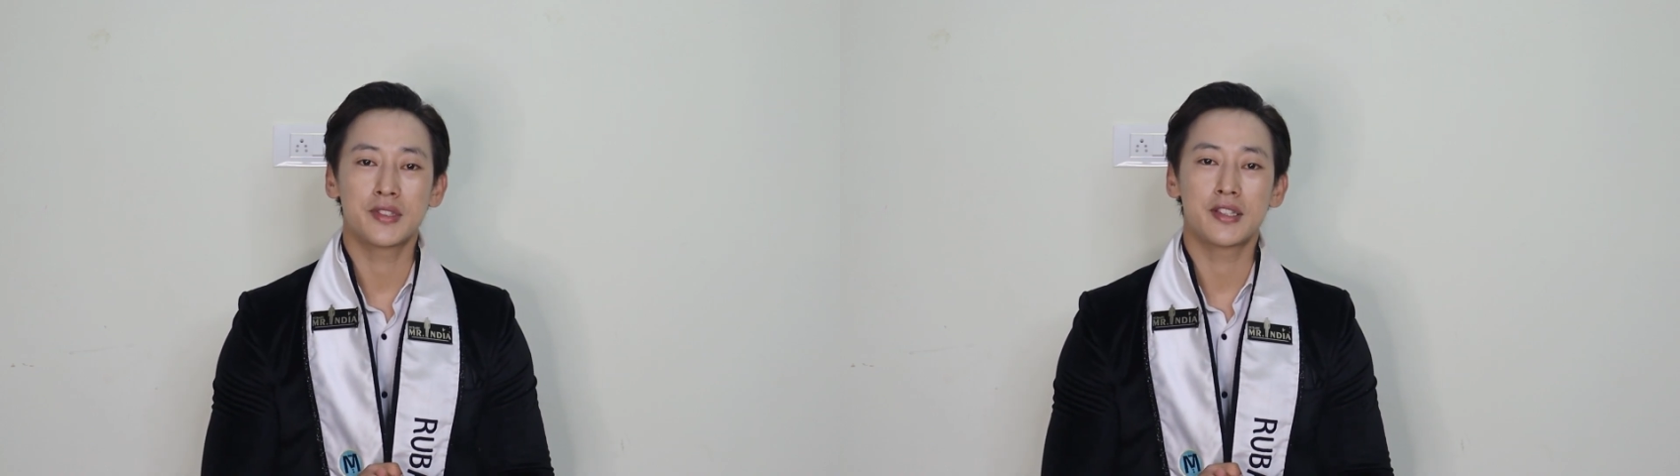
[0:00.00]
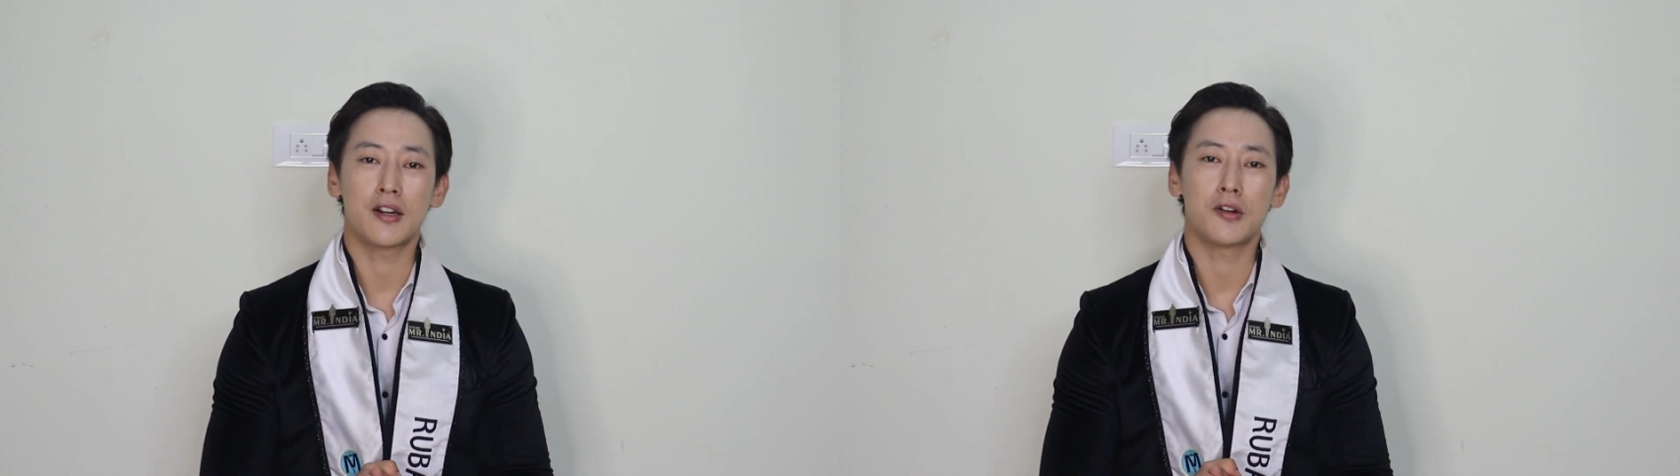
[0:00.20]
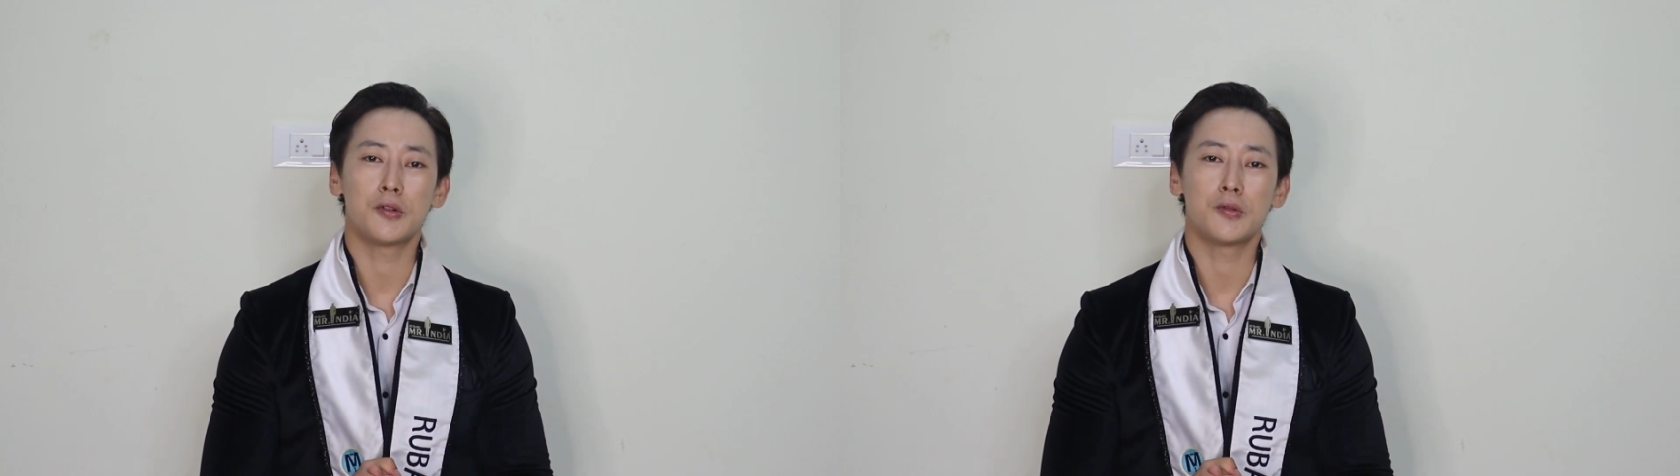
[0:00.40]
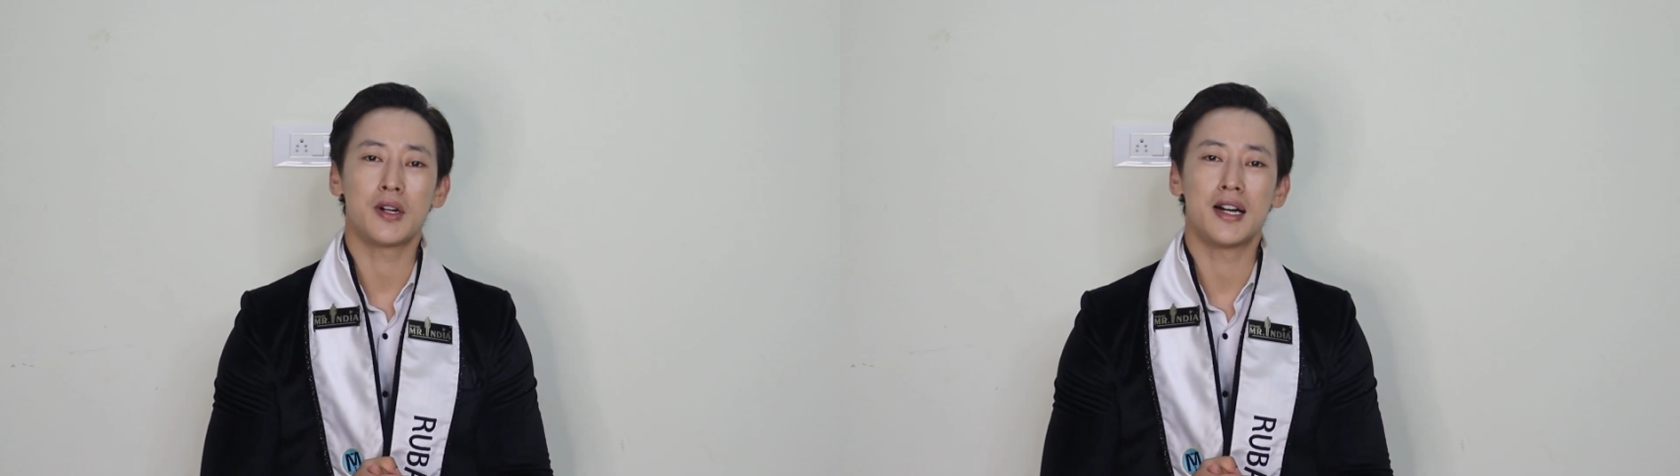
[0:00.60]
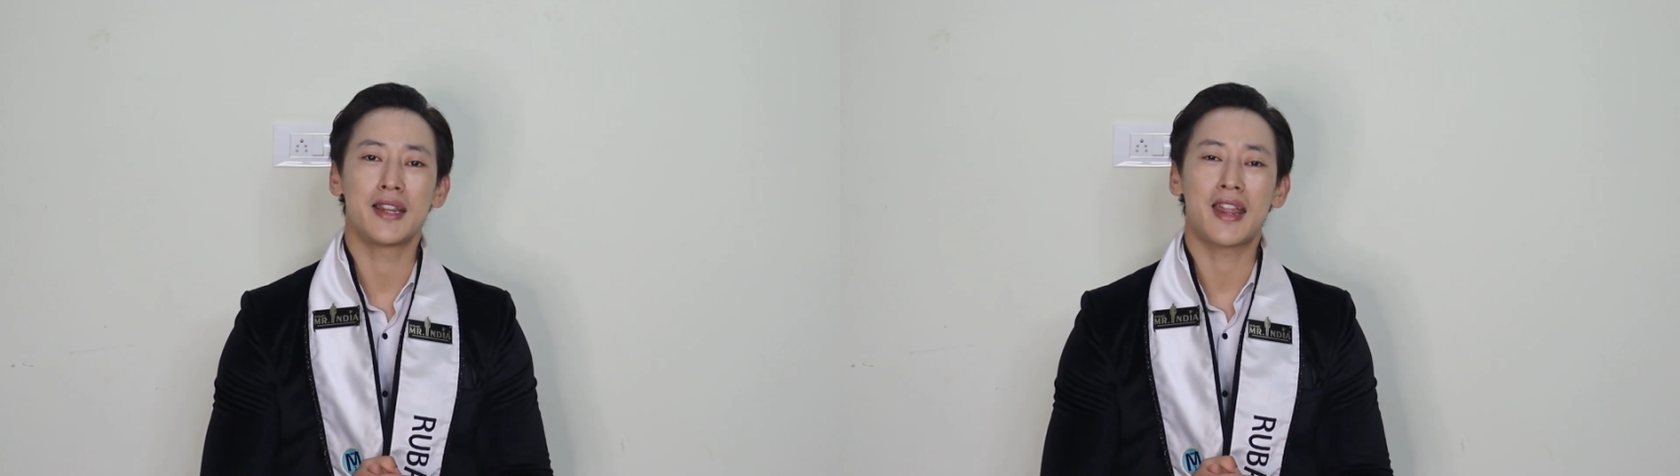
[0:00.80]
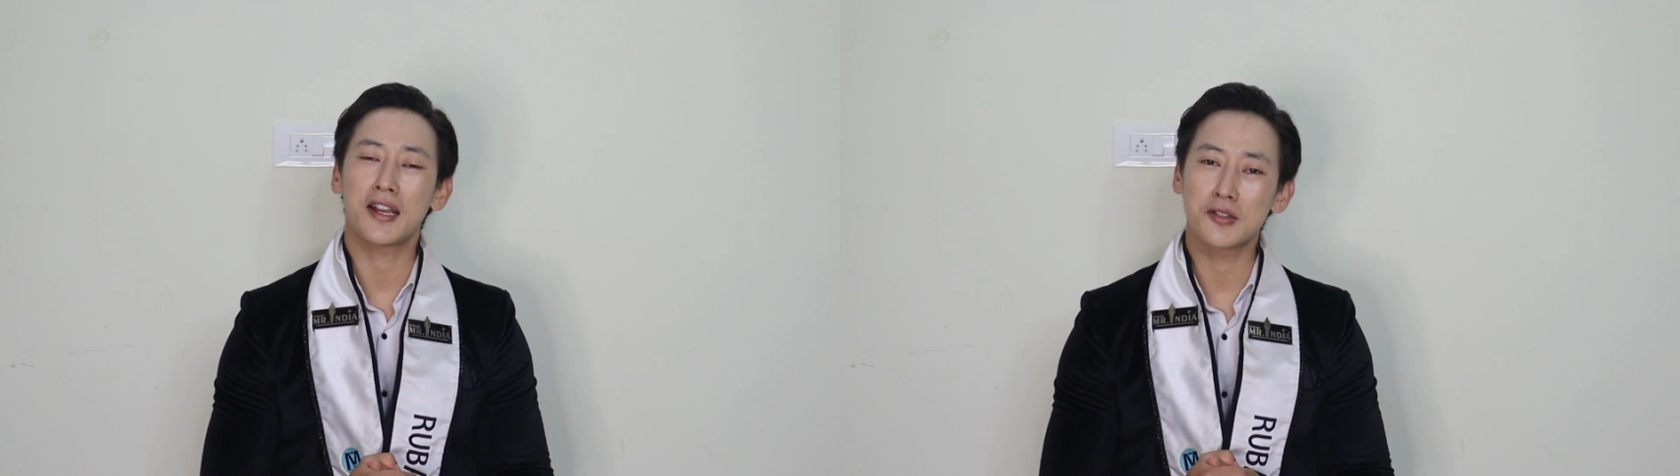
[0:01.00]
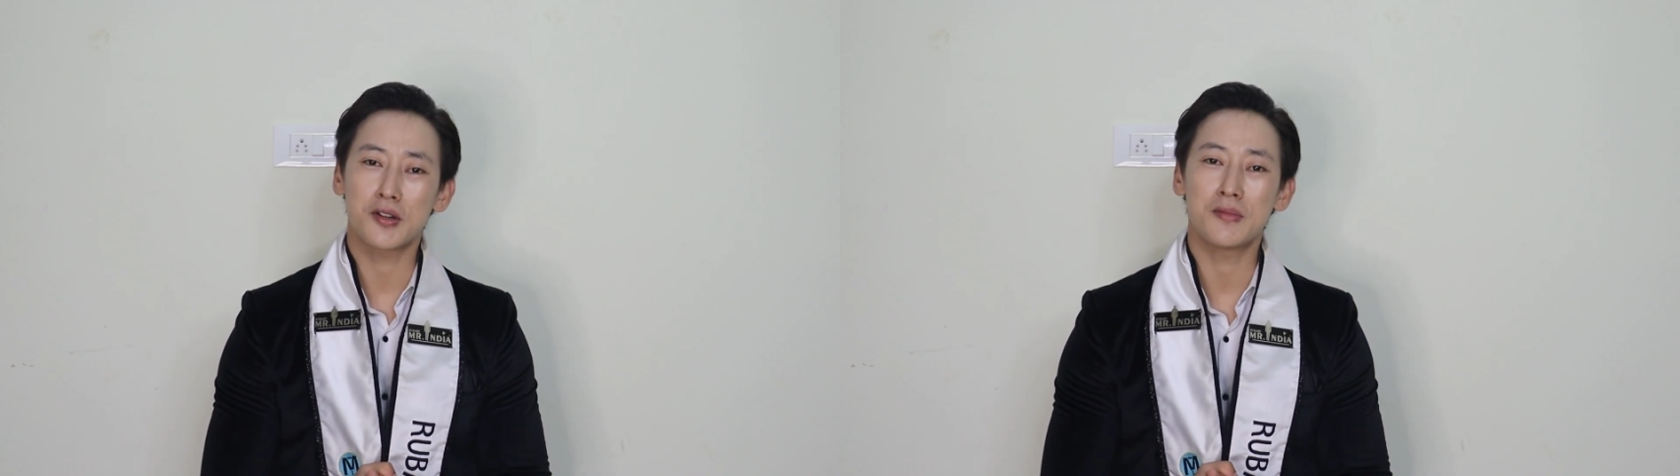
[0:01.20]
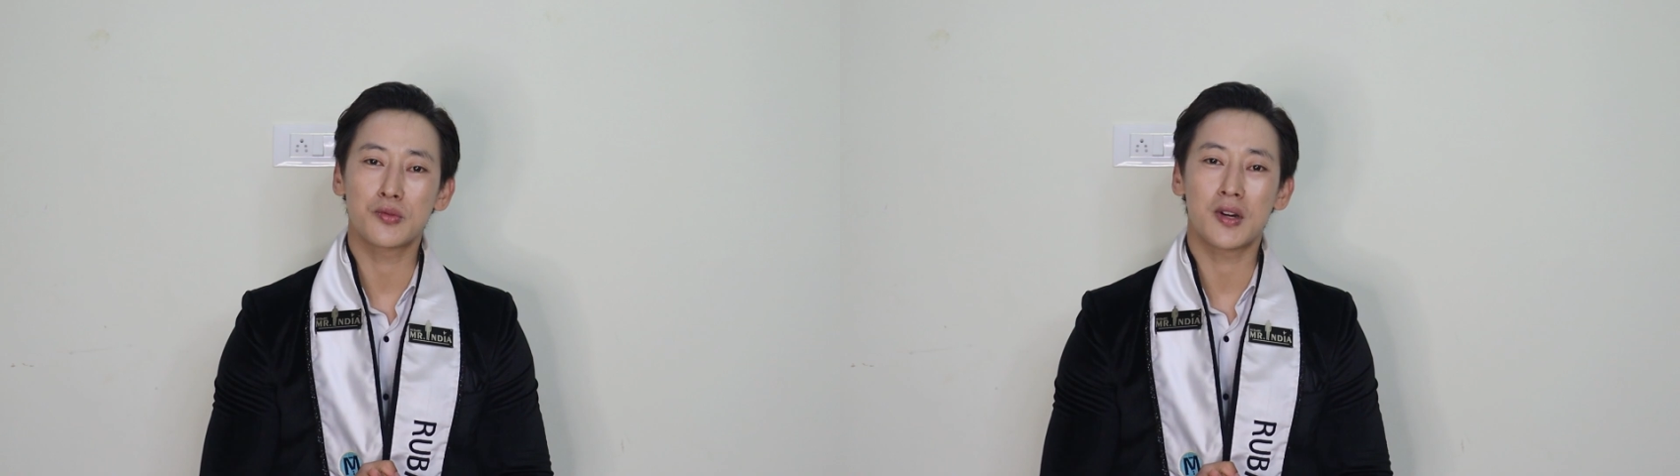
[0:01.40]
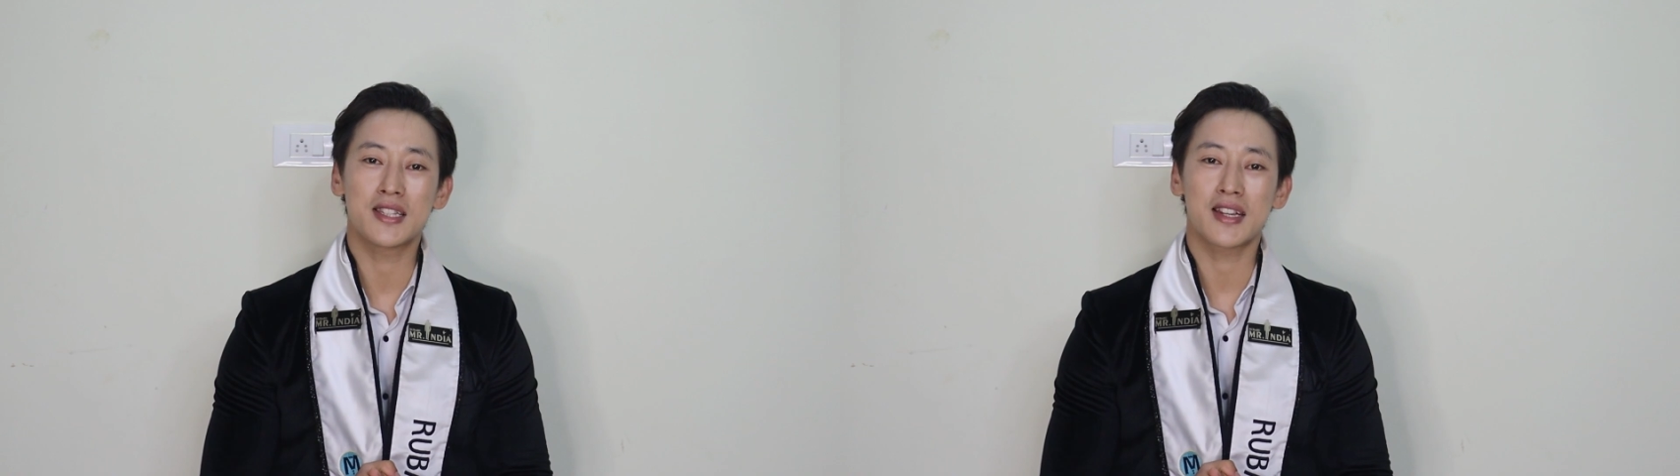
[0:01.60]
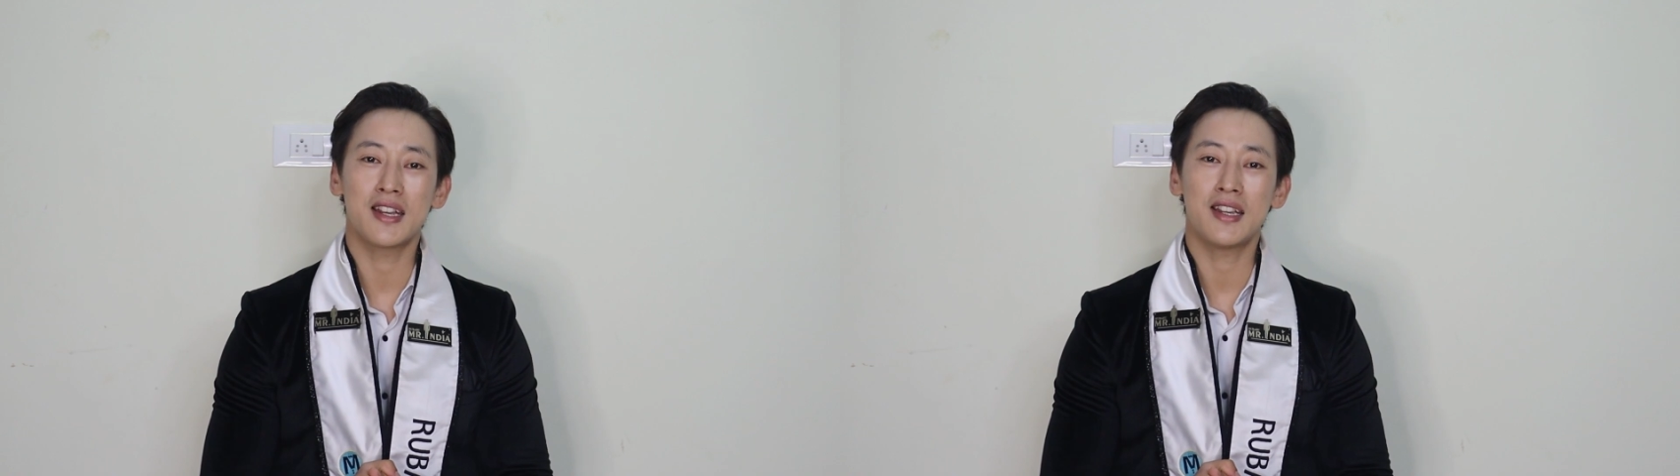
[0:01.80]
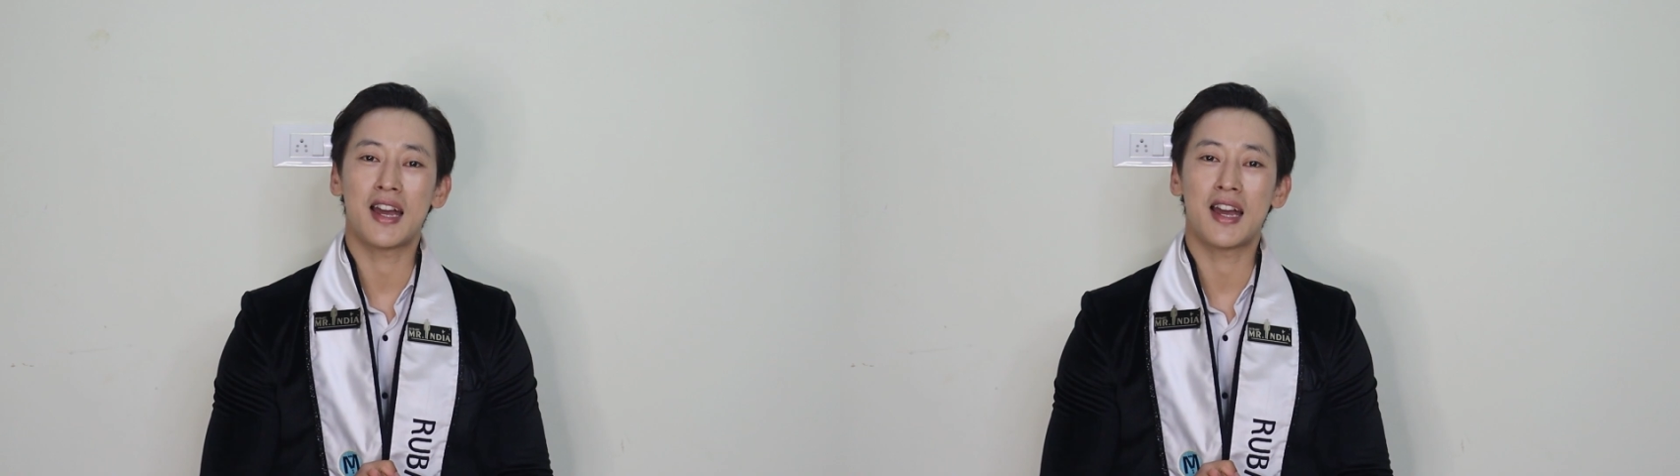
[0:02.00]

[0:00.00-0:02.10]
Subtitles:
So thank you so much once again,